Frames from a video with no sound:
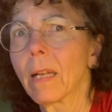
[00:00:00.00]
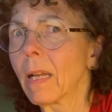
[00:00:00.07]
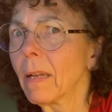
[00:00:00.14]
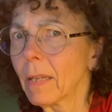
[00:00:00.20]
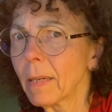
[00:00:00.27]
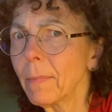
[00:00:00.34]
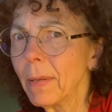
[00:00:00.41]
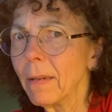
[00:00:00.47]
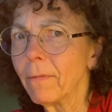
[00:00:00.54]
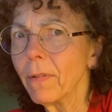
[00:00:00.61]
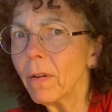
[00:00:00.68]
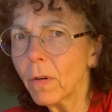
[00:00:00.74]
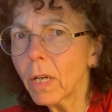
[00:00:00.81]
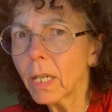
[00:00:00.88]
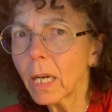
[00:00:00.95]
I'm going to be
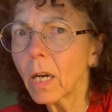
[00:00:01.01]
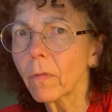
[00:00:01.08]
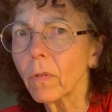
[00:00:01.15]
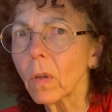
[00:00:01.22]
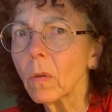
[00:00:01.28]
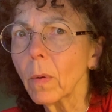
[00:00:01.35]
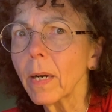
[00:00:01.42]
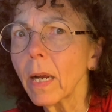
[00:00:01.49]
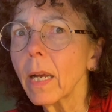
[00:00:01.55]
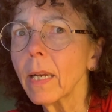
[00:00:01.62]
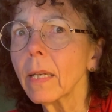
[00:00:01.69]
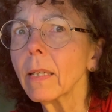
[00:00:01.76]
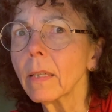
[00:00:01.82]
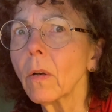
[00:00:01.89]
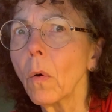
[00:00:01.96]
very careful when
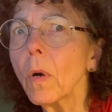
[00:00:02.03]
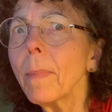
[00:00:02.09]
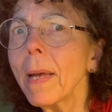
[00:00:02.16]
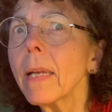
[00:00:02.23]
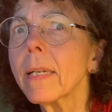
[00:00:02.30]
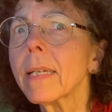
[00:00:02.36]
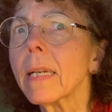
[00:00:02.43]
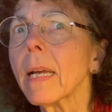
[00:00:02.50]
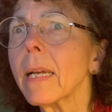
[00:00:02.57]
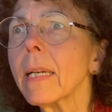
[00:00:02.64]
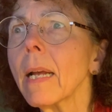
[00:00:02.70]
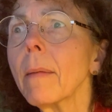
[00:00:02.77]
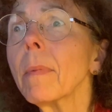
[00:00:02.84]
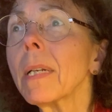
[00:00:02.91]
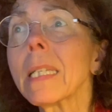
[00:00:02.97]
I go to bed tonight.
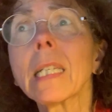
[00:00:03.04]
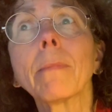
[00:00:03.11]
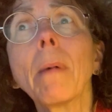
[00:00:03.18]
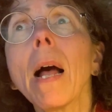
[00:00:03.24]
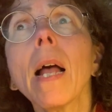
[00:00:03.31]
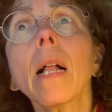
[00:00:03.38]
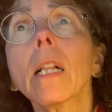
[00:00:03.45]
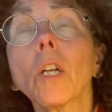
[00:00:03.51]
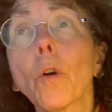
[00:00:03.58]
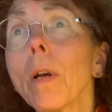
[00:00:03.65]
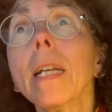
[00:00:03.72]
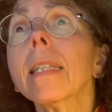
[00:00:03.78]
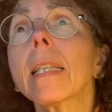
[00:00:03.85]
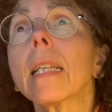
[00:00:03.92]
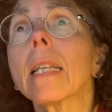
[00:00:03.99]
I'm going to smile
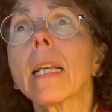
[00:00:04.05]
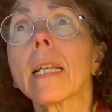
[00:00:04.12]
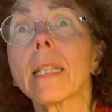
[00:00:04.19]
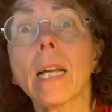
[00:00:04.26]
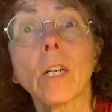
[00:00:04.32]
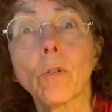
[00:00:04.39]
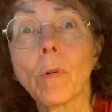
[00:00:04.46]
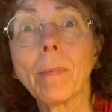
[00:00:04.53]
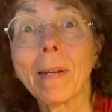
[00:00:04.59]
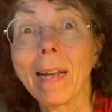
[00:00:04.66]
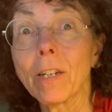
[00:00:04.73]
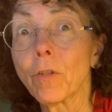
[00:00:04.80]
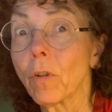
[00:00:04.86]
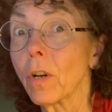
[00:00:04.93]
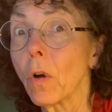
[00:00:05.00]
crazily at that dream
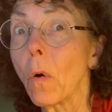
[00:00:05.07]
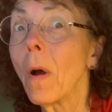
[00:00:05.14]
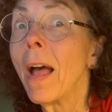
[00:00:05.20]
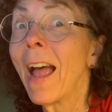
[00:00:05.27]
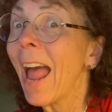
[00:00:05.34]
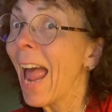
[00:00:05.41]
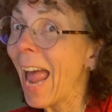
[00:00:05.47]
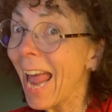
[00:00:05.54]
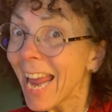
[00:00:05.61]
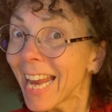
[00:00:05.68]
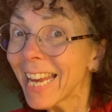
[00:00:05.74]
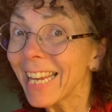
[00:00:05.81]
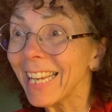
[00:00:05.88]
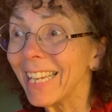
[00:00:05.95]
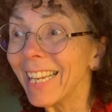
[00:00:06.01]
catcher and go,
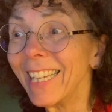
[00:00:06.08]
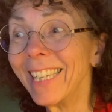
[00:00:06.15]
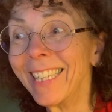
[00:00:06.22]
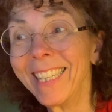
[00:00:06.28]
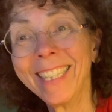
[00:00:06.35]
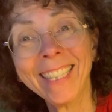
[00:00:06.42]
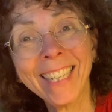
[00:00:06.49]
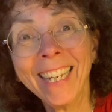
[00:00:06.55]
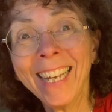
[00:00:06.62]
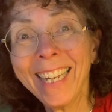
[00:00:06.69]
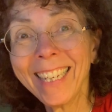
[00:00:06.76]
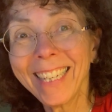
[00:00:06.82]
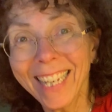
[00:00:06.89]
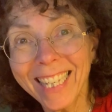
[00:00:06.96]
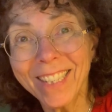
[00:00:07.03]
hey,
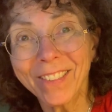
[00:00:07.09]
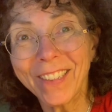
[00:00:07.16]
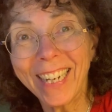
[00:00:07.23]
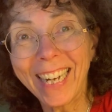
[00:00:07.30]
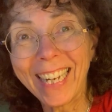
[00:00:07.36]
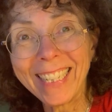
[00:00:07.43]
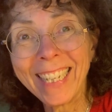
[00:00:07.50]
guess what?